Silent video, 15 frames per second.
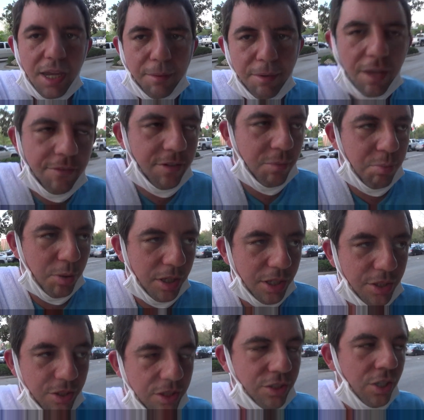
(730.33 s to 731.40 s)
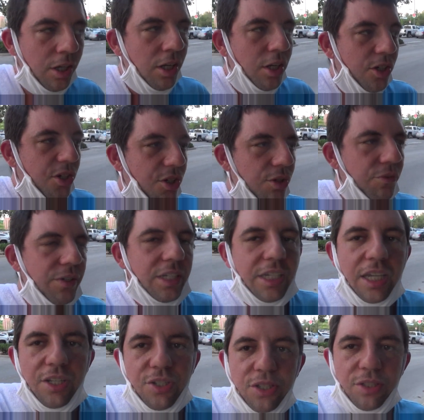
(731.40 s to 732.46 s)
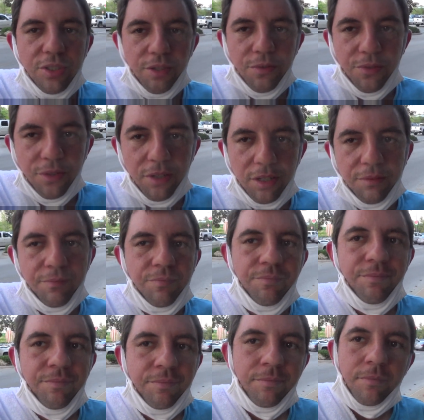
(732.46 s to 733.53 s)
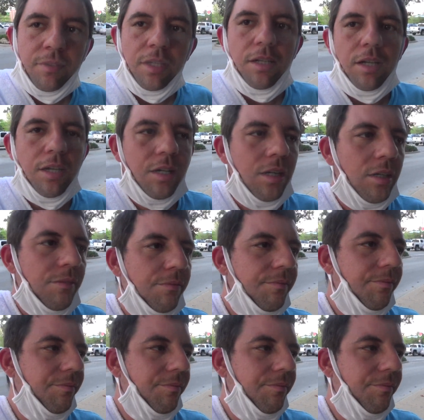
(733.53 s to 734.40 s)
I'm having a pretty good chill vacation so far. I'm